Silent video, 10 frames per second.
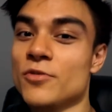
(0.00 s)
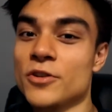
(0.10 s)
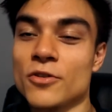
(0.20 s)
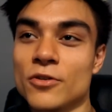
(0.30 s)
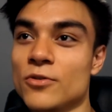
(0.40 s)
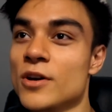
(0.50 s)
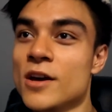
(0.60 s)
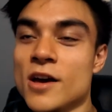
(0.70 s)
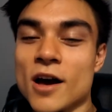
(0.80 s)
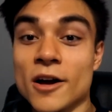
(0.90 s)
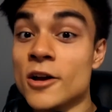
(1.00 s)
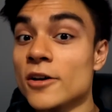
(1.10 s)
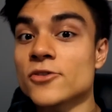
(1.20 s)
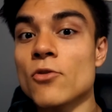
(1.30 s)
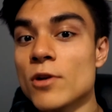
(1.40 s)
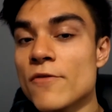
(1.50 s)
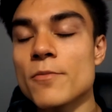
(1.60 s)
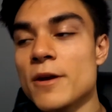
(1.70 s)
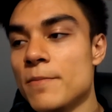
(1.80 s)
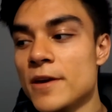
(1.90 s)
when you go to uh, Costco, whatever
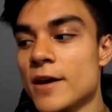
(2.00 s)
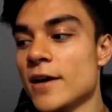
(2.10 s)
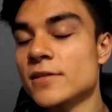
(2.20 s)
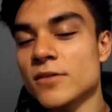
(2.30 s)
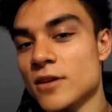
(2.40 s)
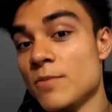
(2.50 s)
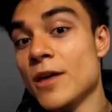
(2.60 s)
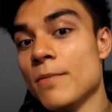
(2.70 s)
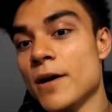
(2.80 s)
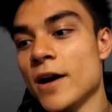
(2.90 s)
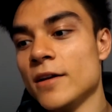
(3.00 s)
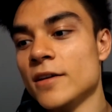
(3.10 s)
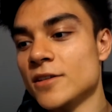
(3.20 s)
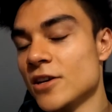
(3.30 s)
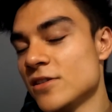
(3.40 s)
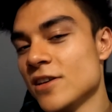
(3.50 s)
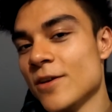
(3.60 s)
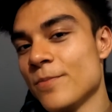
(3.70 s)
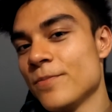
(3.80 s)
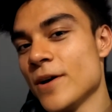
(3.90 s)
it may be, guys, keep that in mind. It's a good tip.